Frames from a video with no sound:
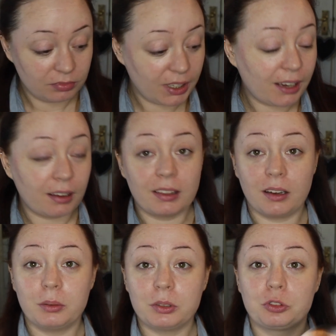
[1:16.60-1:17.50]
yeah, I
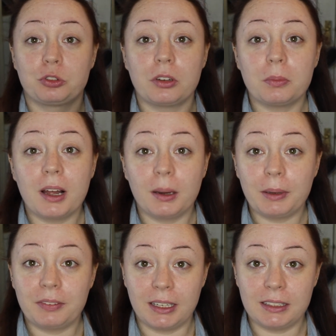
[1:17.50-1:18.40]
thought I would throw them all on
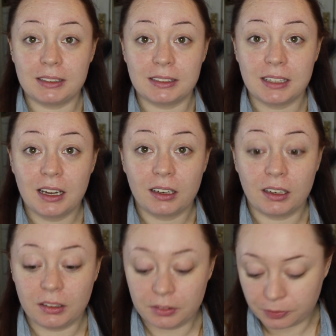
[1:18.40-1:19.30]
my face.
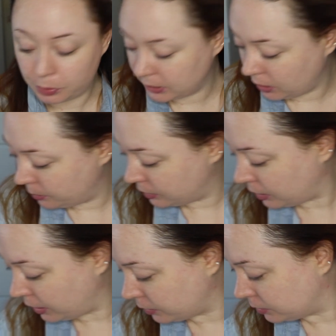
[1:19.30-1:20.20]
Kind of, what time is it
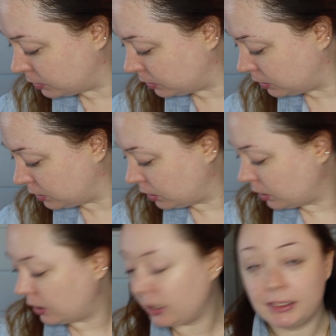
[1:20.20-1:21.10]
now?
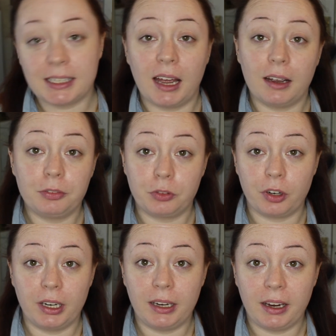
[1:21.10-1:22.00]
It's
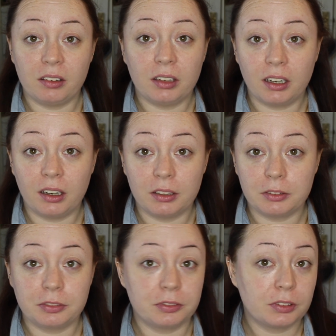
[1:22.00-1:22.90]
3:30 now, and kind
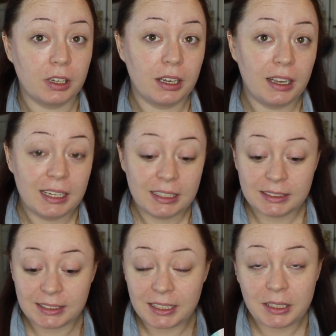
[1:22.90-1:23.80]
of
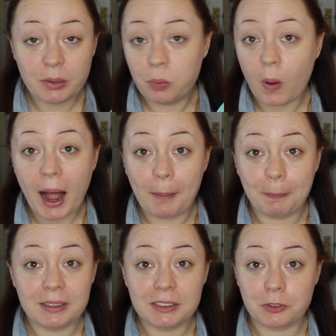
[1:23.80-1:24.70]
see what
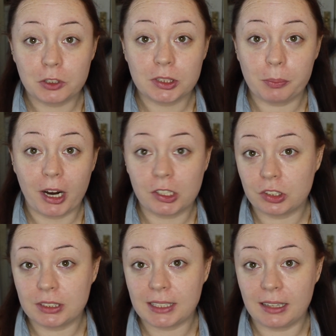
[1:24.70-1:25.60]
happens, first
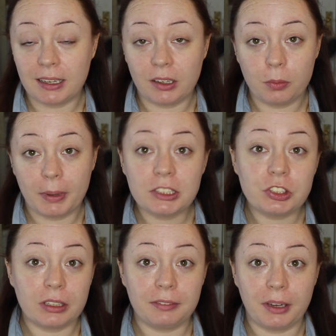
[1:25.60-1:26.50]
impressions, and then come back
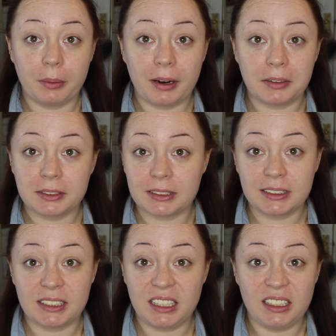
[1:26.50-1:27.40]
to you in a few hours and
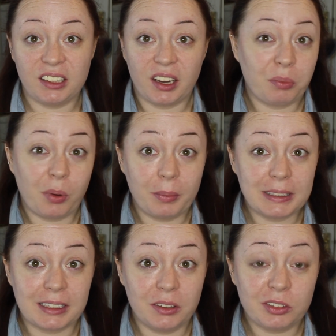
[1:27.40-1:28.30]
see what my
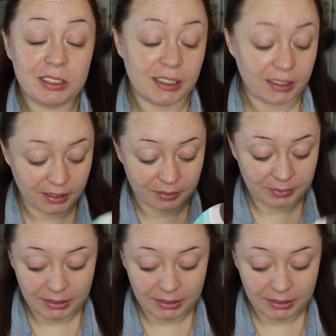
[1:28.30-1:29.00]
skin looks like.